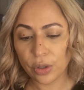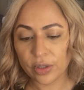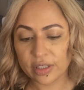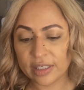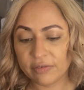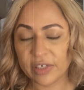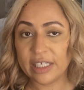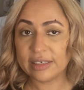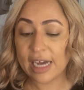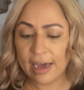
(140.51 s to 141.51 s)
longer
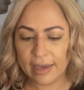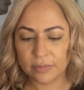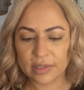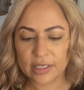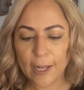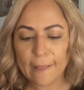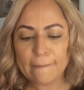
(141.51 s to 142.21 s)
leave-in times.